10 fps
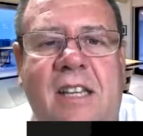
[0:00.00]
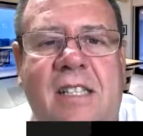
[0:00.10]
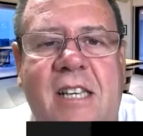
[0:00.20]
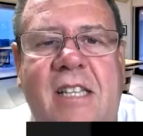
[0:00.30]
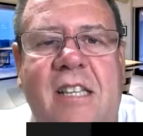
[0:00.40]

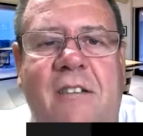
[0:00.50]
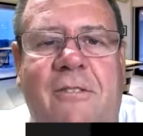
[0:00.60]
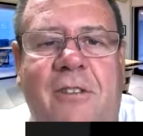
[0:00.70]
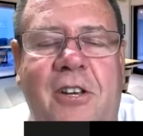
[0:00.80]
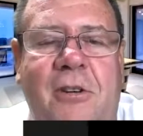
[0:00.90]
that's easy
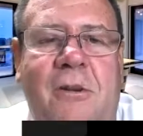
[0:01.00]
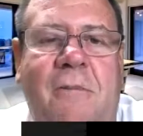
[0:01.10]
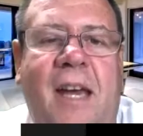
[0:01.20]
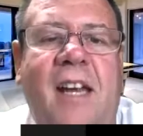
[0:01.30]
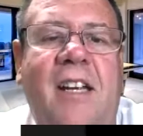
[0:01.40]
for you to
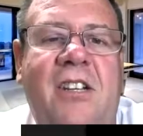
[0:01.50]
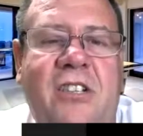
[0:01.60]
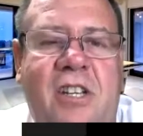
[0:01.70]
manage,